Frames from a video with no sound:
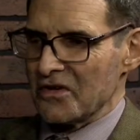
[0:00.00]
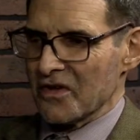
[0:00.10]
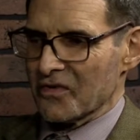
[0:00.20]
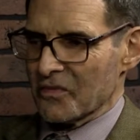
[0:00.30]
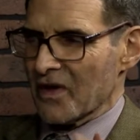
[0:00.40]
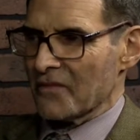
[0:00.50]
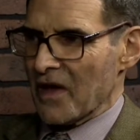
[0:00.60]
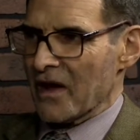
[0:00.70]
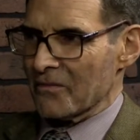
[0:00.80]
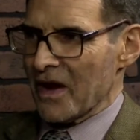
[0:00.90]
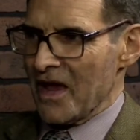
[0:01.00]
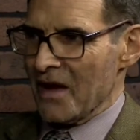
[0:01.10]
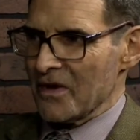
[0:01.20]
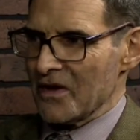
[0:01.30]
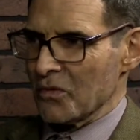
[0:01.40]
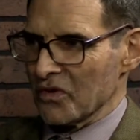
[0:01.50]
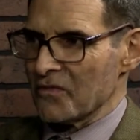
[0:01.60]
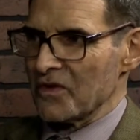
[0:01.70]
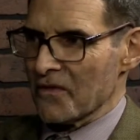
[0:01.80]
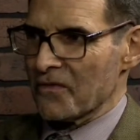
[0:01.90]
did some stuff down in Miami. You were
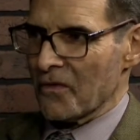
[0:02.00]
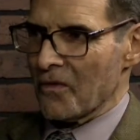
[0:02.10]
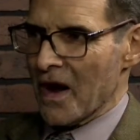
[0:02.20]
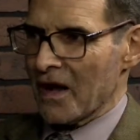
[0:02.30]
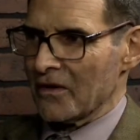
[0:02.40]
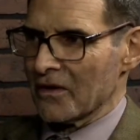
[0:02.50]
living there for a while.